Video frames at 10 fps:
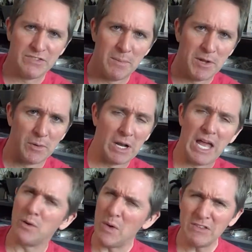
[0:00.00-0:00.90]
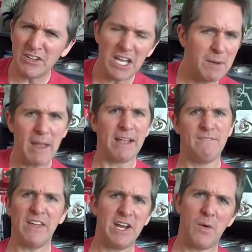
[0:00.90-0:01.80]
Some of you are like, when's he gonna make a
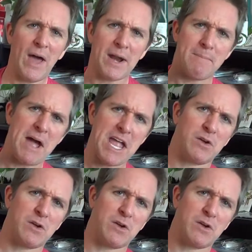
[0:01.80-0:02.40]
video out of my